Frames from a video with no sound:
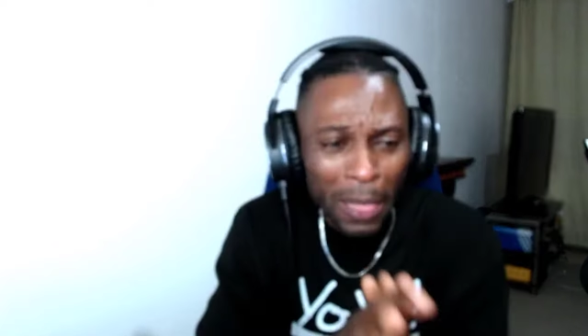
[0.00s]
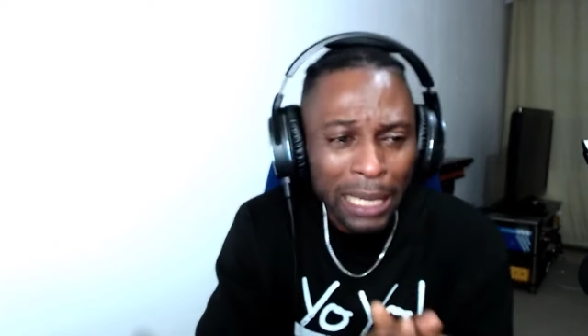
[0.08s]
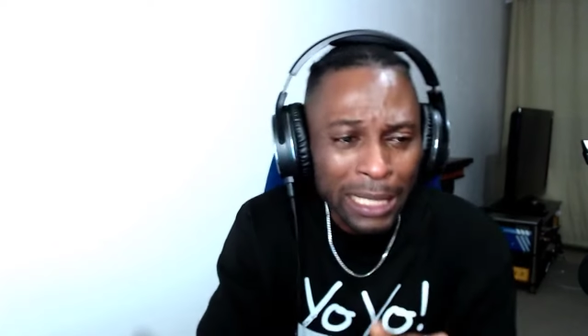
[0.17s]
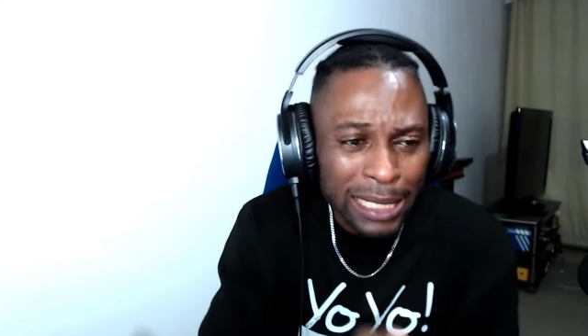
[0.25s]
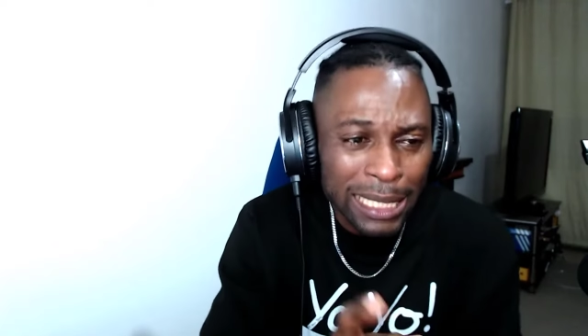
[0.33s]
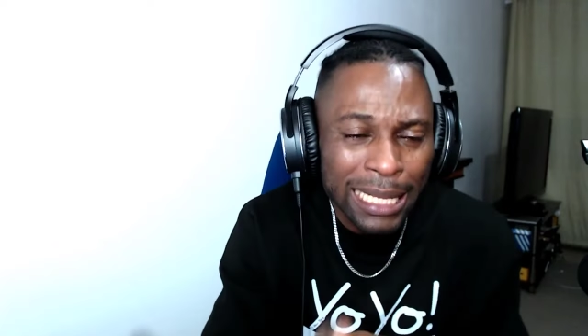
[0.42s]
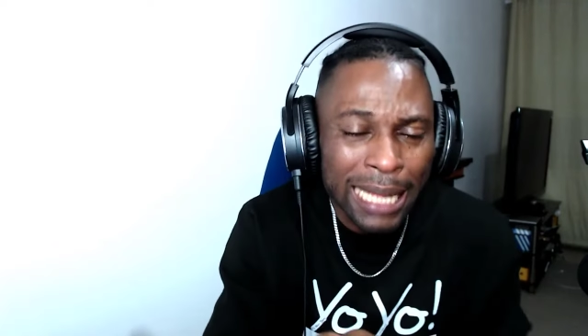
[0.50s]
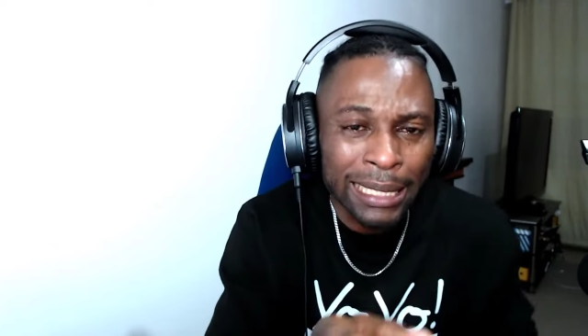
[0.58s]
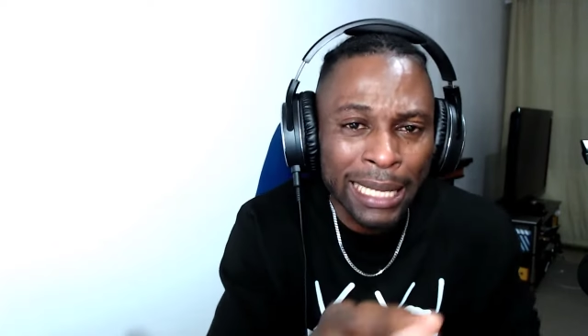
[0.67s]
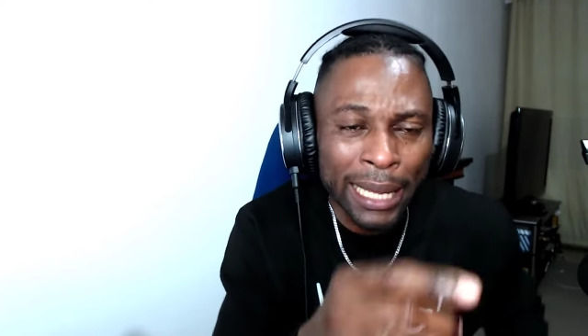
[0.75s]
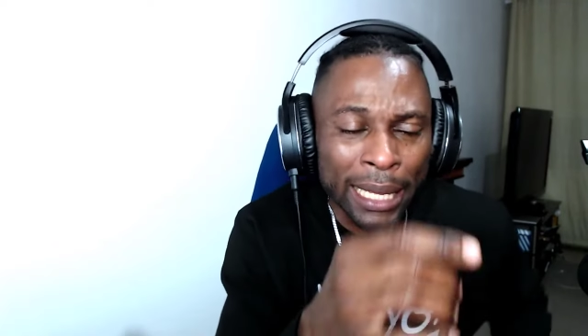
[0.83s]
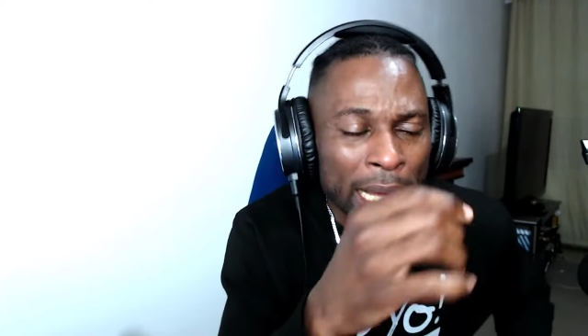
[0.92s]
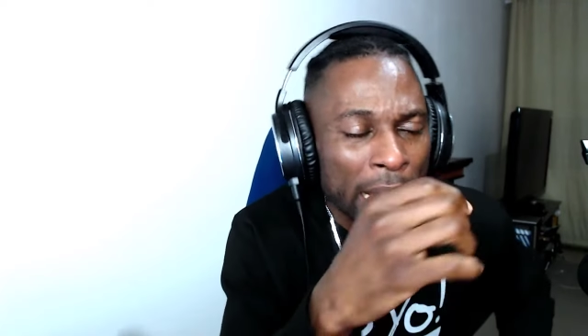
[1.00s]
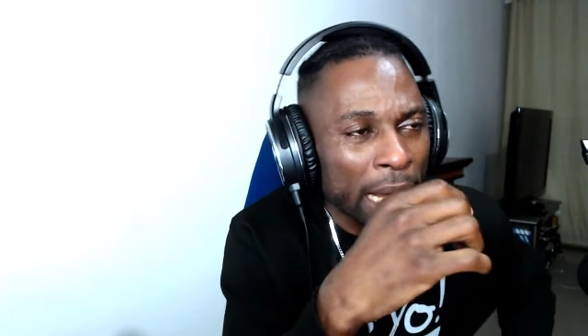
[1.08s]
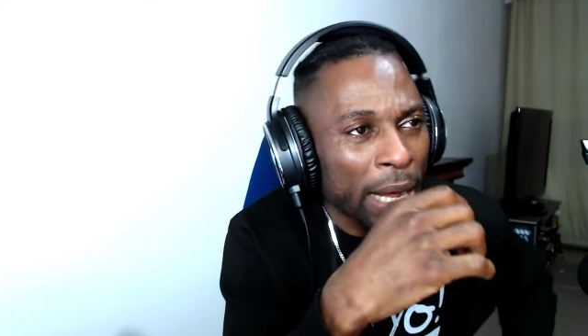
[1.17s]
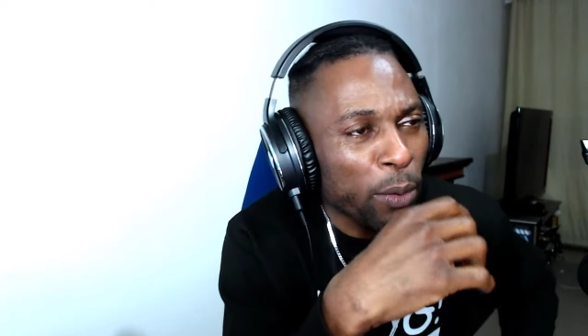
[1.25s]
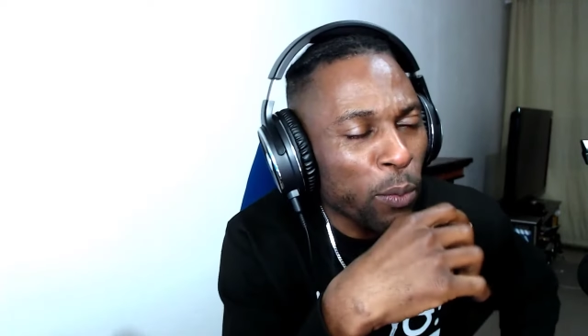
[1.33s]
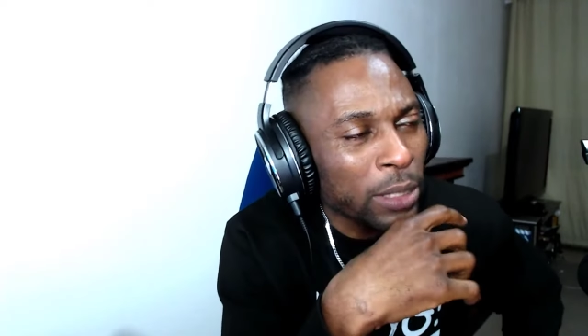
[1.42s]
This is that thing.
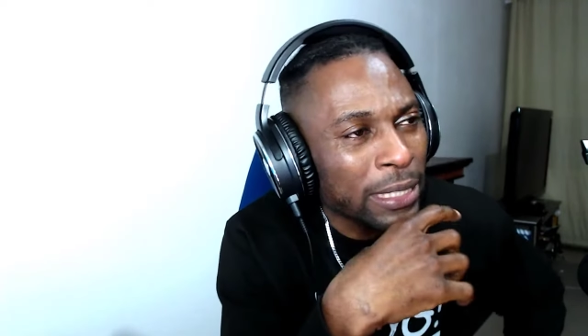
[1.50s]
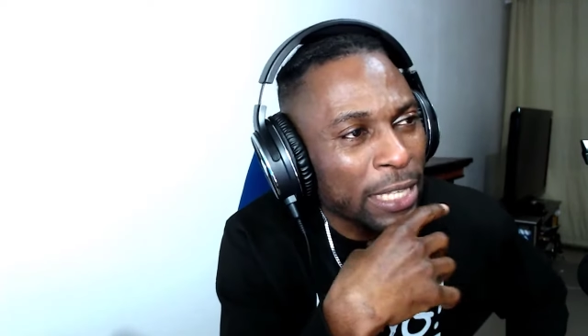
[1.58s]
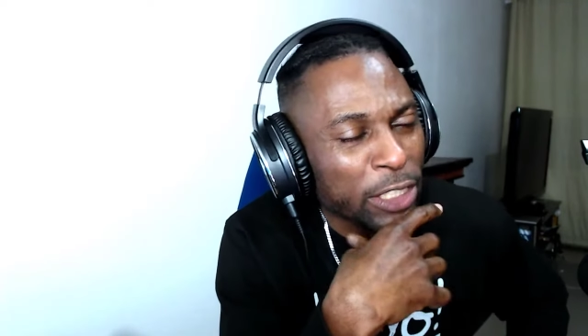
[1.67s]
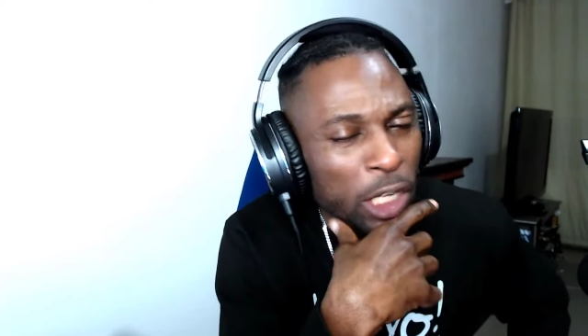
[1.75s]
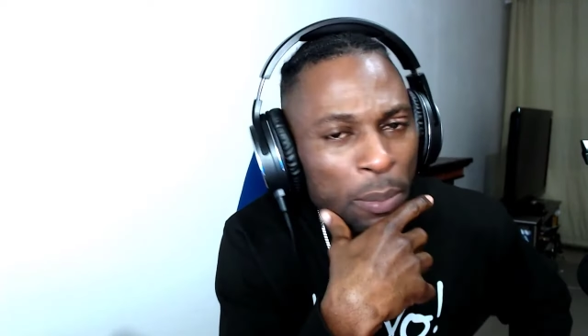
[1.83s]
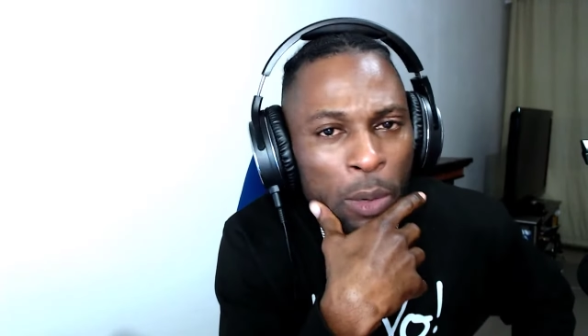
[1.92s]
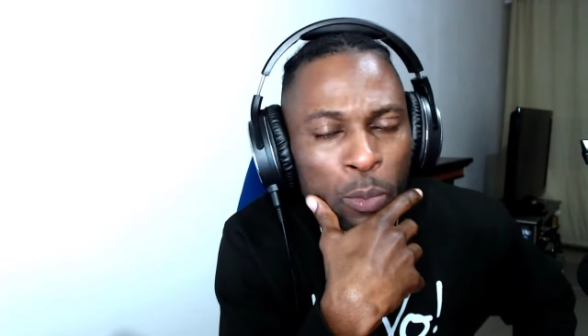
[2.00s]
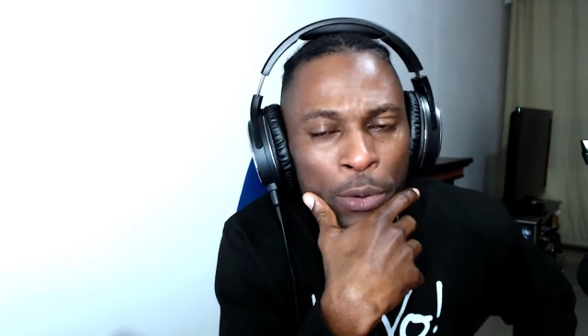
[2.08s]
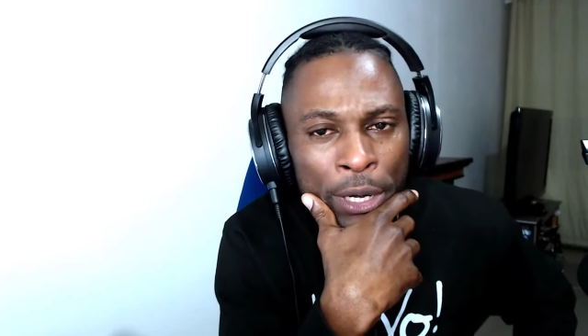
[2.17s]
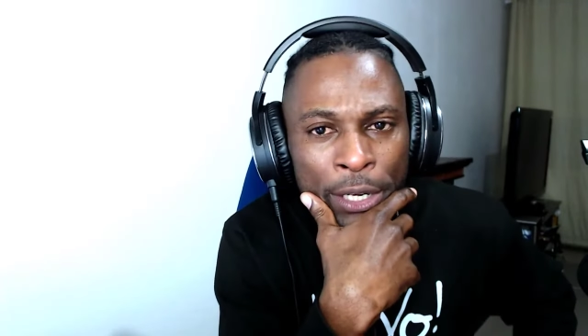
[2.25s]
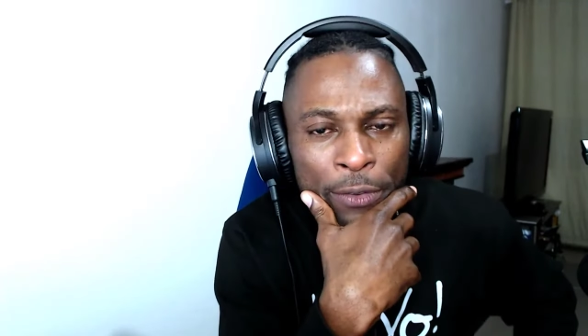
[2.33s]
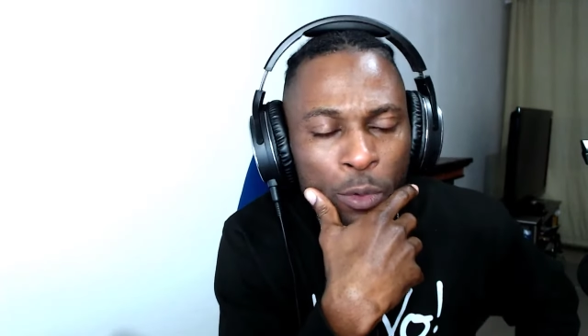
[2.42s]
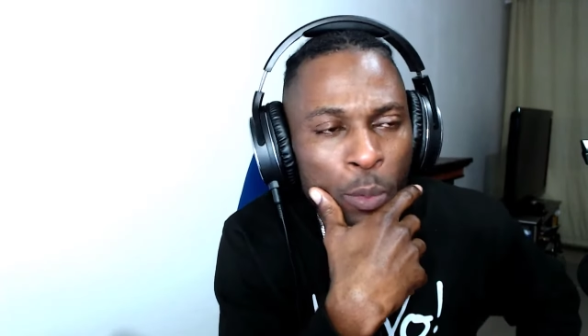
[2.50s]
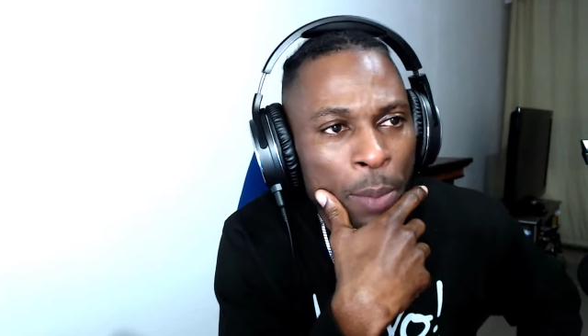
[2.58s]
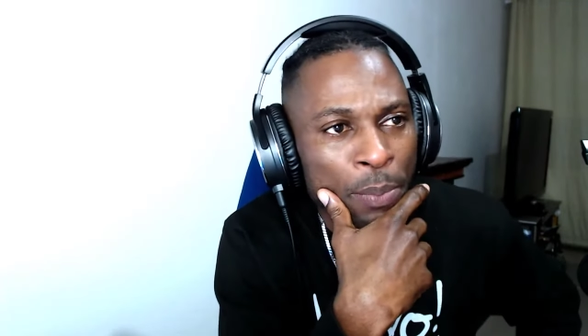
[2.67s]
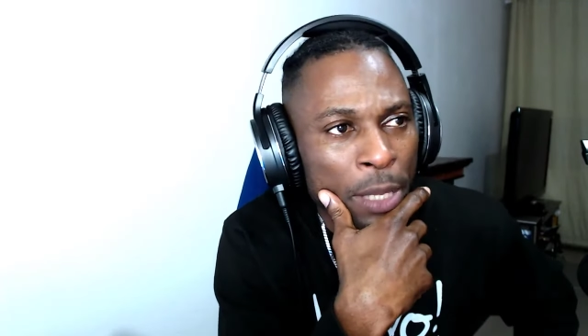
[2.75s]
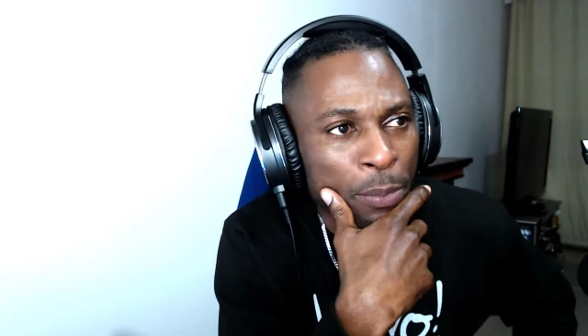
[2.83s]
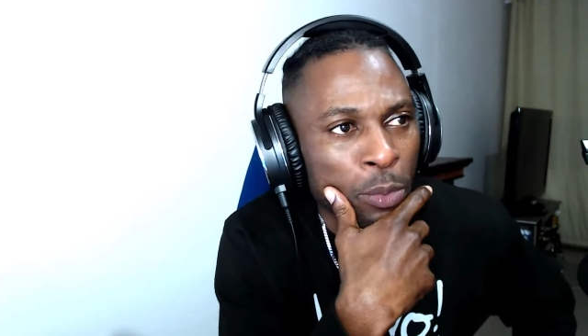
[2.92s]
What's that German word for when
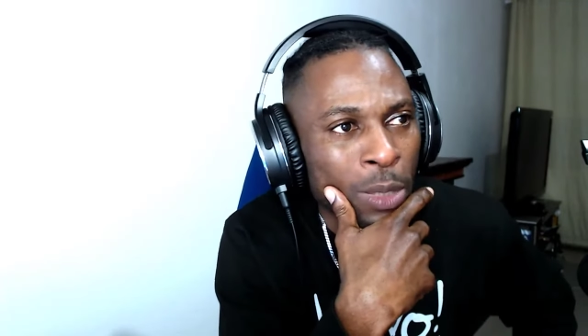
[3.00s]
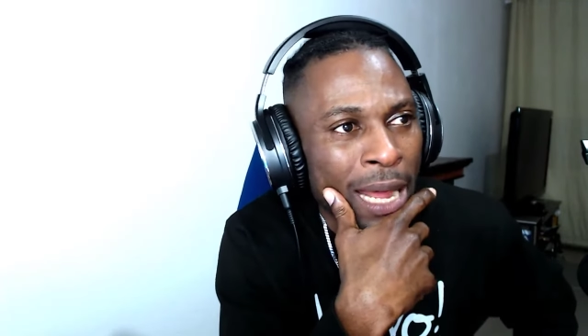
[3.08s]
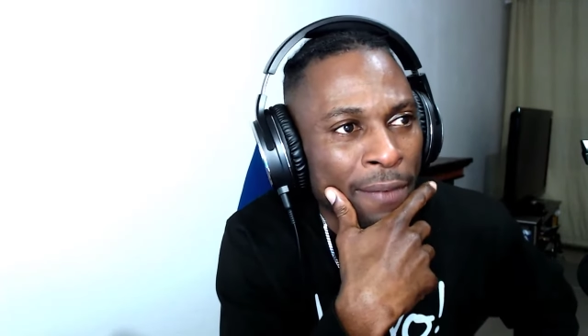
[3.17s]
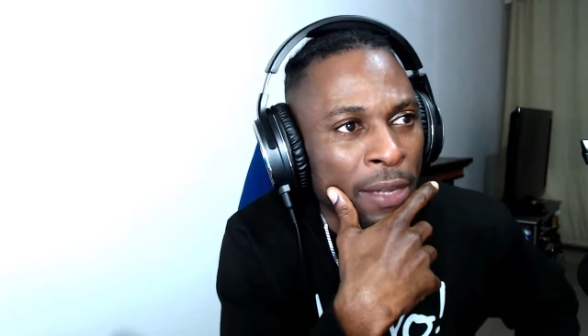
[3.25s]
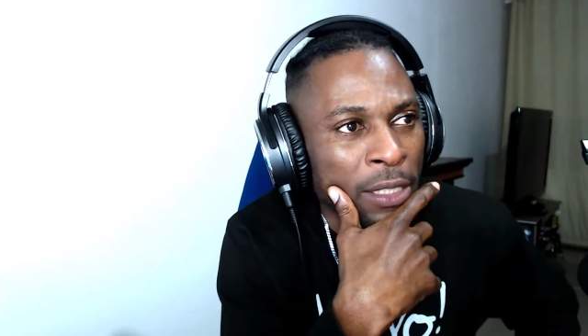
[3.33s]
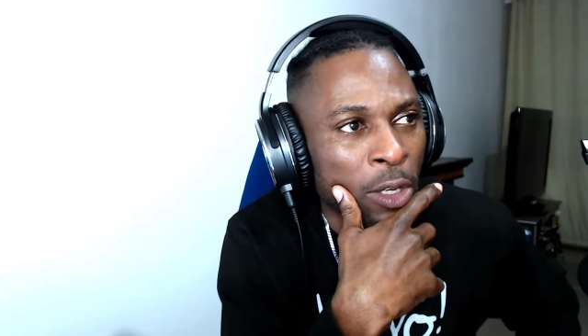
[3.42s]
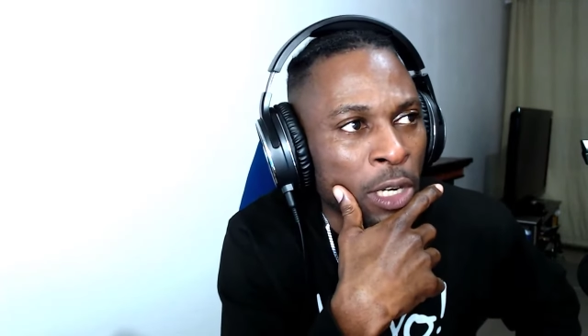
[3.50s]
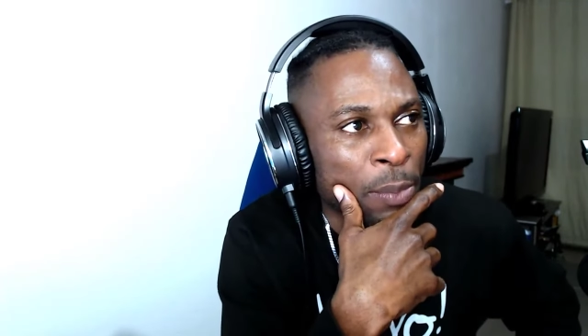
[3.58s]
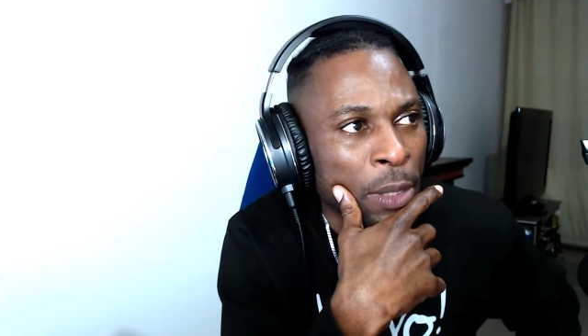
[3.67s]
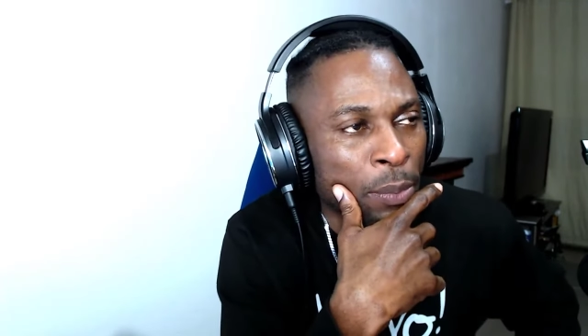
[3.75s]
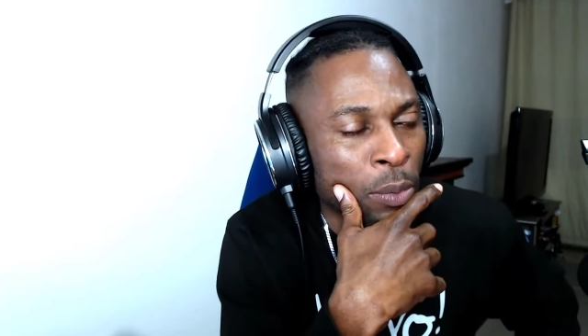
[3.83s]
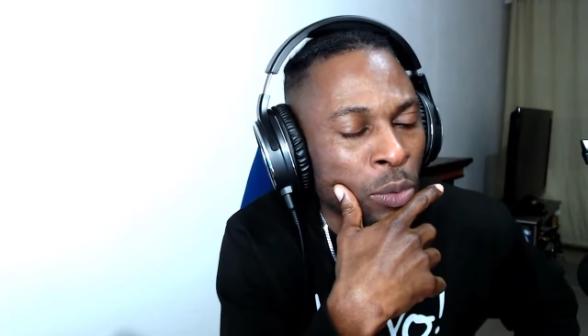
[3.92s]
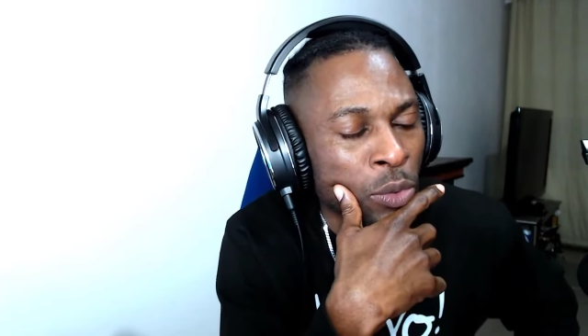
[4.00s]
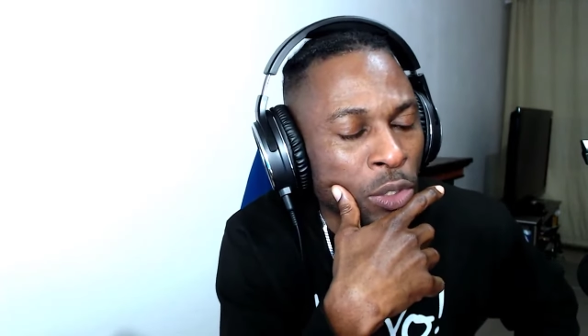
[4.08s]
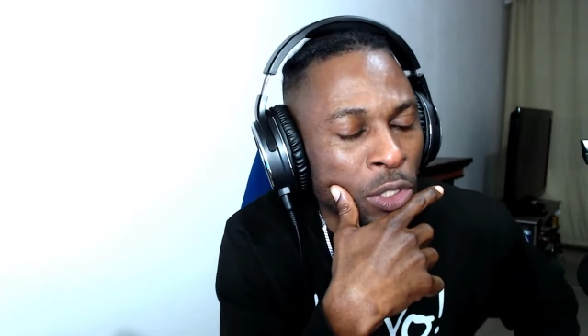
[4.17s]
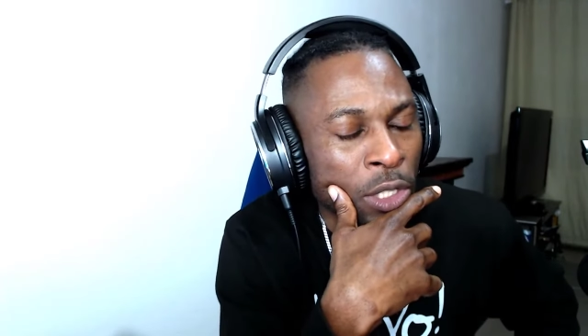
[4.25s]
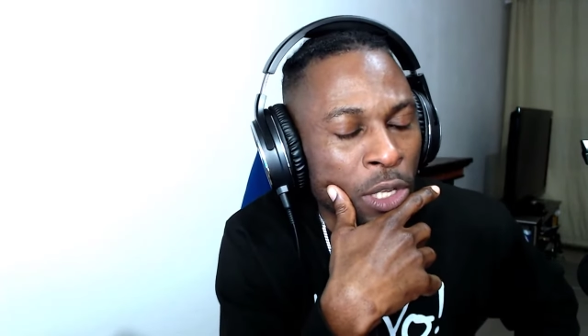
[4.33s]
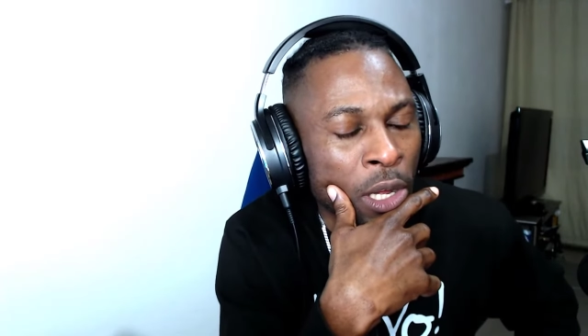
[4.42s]
people laugh at other people's